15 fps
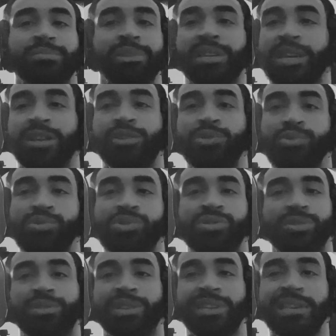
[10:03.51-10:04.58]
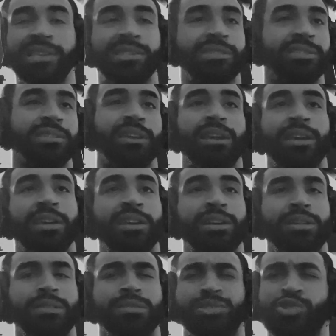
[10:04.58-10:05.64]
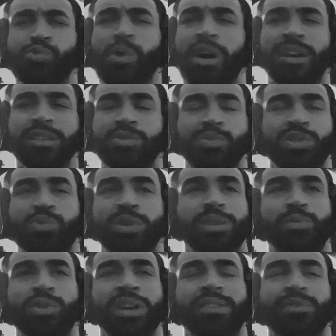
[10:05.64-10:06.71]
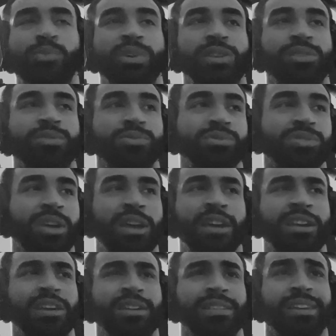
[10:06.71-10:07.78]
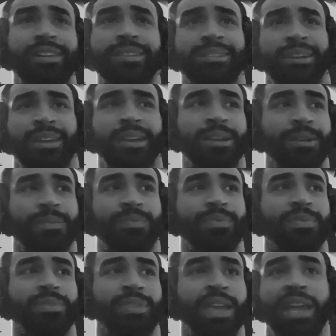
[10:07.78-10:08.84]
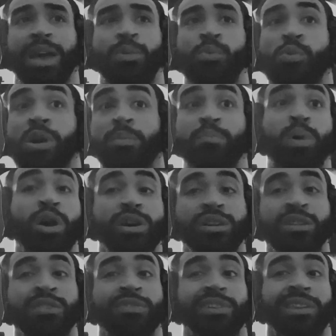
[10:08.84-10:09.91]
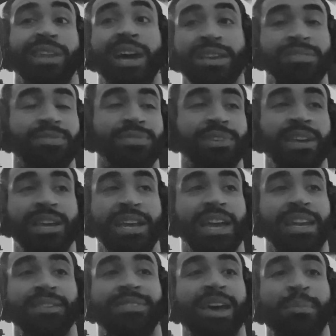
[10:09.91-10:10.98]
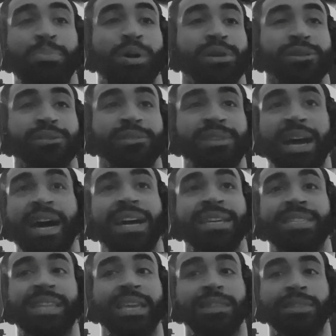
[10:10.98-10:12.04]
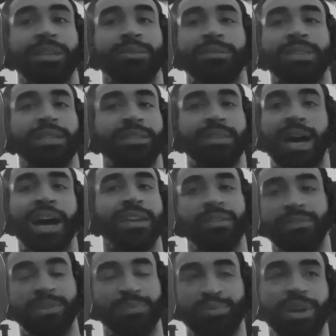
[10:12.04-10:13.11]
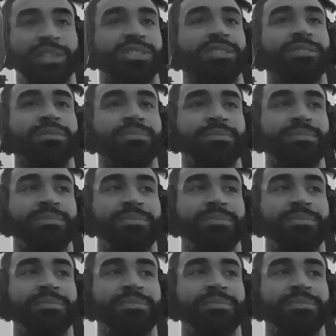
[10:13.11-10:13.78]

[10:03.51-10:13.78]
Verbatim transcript: Look at goose or geese or swans, which one, whatever one of those. Like, they get one partner for life, and if that partner dies, they literally die of depression.